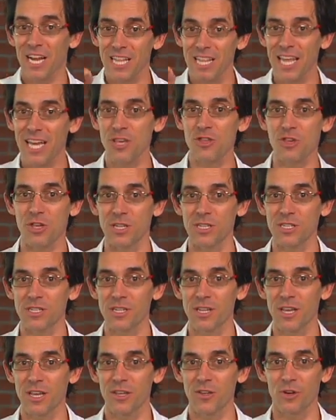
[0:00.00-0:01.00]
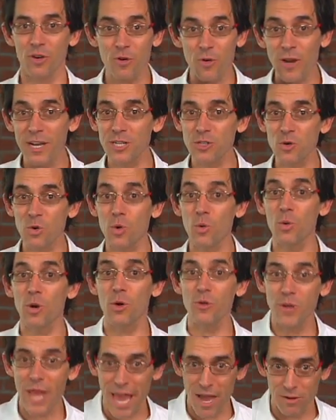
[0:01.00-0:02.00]
collections, your credit score will
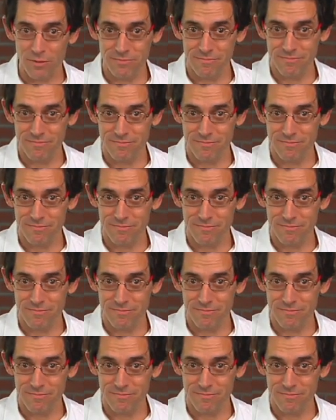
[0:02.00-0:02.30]
go down.